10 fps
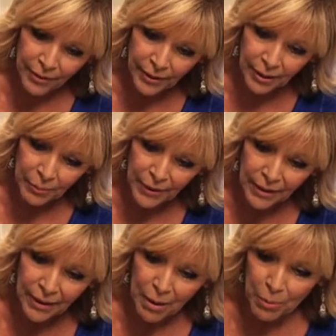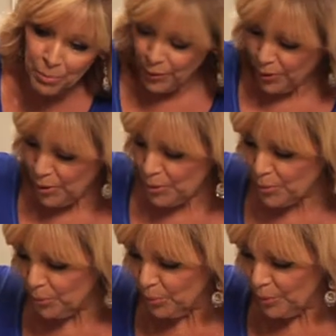a little bit and we'll put those
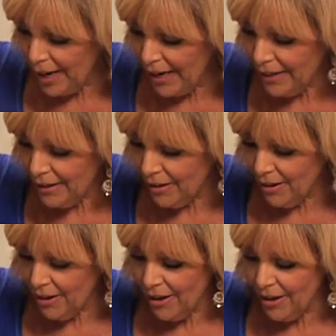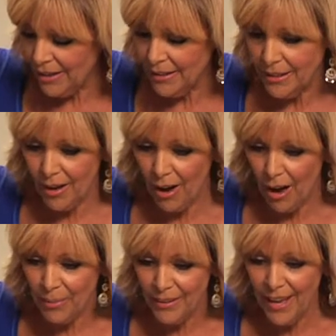right on
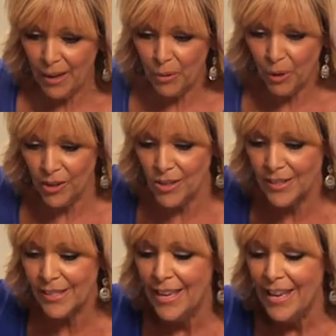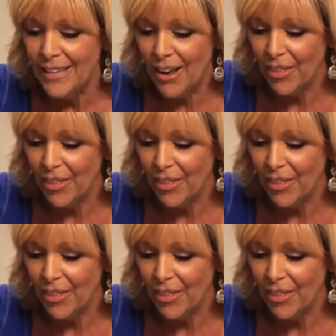top. Isn't that gorgeous? Now